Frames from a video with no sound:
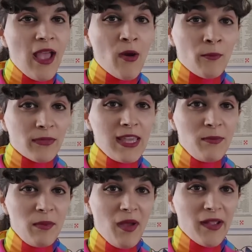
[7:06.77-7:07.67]
Now,
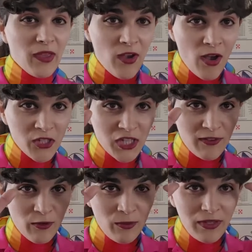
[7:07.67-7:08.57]
keep in mind, the
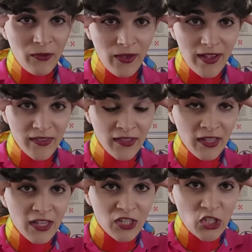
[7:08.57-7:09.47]
cockchafer beetle
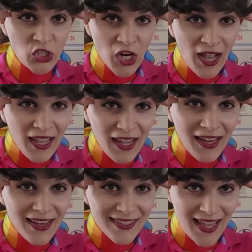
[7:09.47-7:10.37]
has
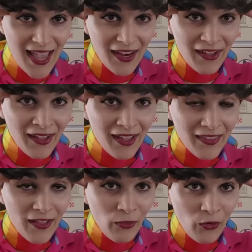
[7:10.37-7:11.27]
giant antennae
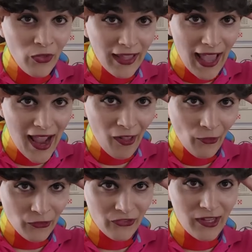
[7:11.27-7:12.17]
that look like
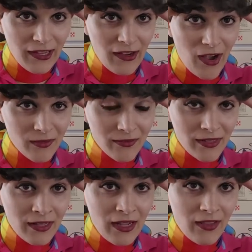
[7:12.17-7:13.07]
antlers sticking off of
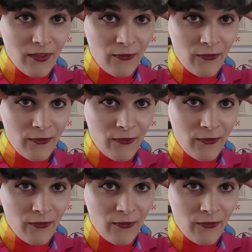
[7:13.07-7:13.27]
it.